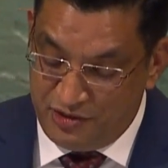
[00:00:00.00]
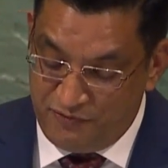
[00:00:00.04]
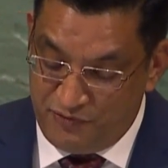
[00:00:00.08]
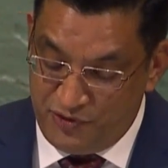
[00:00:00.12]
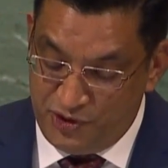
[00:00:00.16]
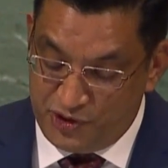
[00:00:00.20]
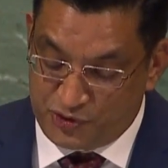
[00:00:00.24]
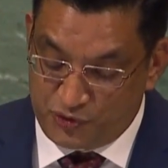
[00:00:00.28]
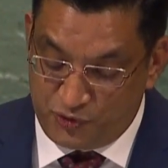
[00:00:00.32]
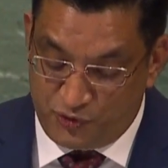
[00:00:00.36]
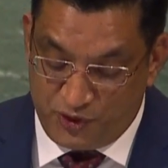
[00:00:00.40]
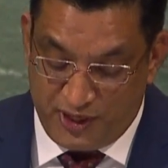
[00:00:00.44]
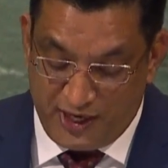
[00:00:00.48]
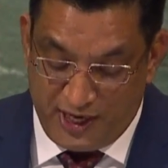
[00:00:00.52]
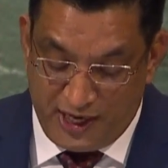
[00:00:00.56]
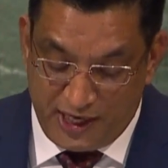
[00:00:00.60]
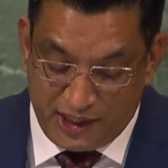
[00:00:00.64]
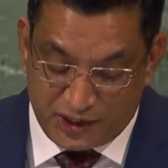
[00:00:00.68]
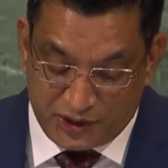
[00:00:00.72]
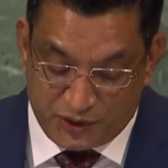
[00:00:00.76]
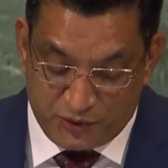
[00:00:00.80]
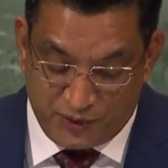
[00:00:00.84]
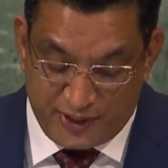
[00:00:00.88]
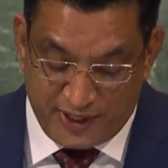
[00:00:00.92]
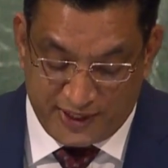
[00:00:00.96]
We should
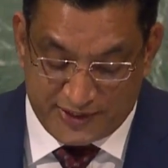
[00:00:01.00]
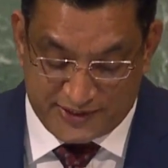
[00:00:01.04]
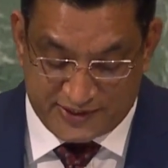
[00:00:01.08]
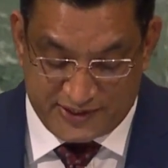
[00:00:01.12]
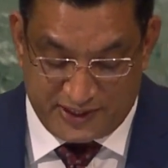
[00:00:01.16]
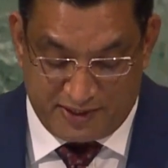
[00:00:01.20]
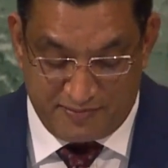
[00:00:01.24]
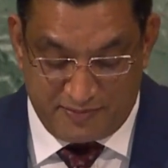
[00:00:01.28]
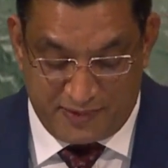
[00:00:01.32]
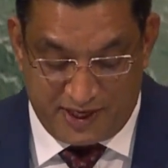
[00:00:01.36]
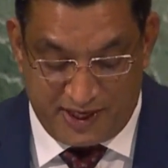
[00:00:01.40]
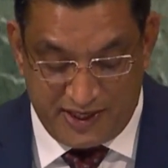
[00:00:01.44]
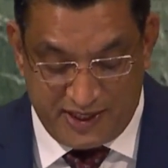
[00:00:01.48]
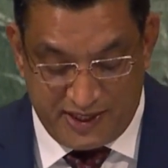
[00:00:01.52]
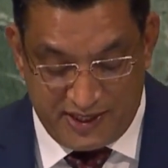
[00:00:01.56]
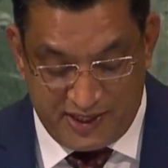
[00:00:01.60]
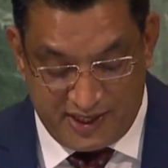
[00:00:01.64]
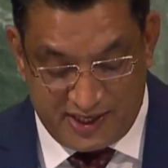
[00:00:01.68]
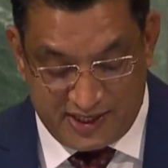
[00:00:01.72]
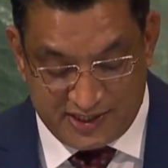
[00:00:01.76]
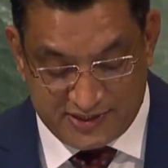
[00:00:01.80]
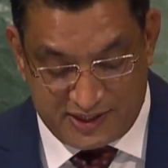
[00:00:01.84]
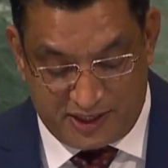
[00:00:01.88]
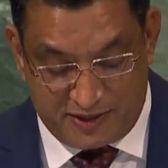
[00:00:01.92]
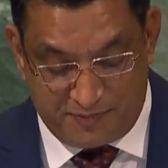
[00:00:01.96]
like to get some
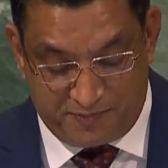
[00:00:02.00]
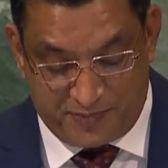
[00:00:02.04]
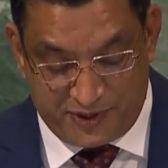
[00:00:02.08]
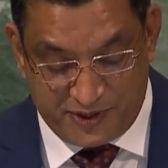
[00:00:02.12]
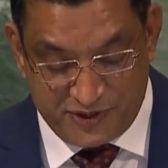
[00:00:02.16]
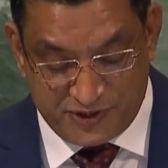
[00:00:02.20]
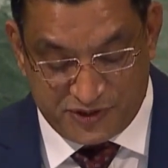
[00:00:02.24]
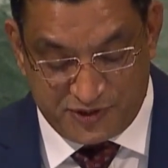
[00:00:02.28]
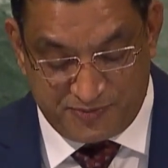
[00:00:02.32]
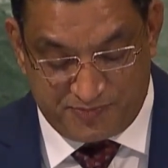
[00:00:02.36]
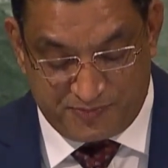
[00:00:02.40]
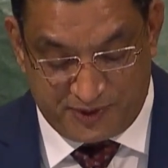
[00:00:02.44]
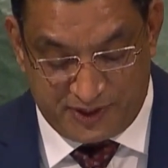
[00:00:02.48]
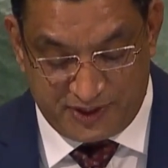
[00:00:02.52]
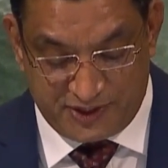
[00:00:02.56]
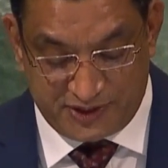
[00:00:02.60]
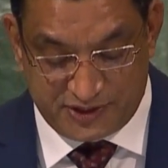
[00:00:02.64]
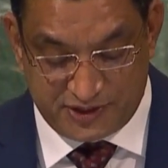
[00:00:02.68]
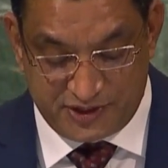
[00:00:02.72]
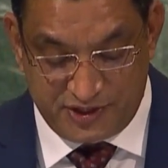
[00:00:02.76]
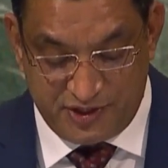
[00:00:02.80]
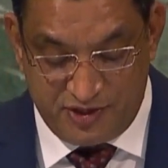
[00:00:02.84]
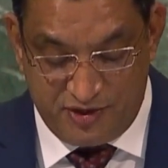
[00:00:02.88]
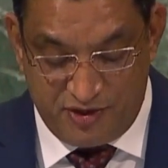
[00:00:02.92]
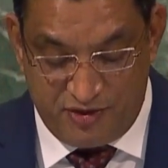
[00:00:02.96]
ideas and
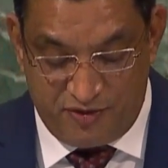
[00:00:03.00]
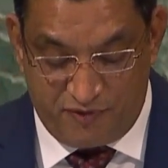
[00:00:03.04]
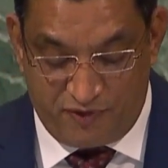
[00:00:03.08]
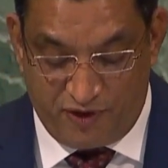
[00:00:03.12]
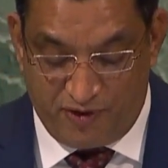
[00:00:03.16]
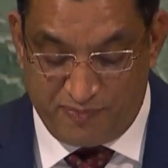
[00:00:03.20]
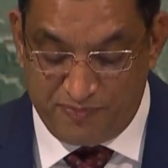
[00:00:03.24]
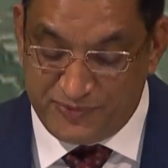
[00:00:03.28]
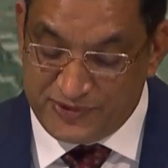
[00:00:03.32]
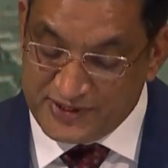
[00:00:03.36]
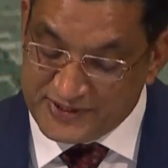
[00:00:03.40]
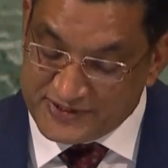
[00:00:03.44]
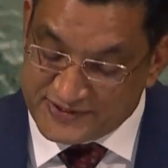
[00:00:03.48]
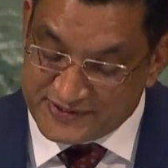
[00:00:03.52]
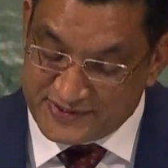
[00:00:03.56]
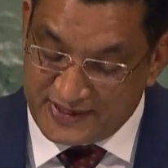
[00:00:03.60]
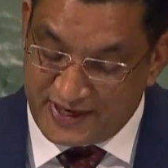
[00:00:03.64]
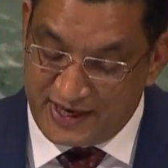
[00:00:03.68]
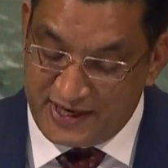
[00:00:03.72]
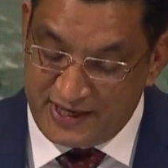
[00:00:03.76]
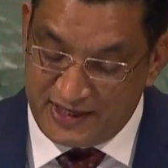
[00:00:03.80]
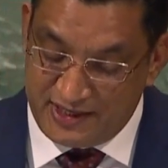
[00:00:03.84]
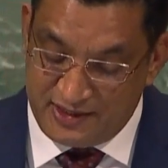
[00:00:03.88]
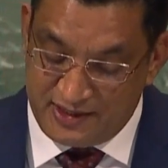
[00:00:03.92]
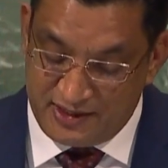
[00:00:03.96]
principles from this
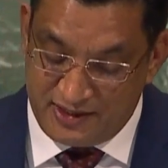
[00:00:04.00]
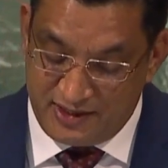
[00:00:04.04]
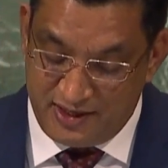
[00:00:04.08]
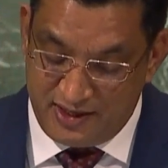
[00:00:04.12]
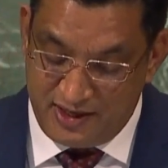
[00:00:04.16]
side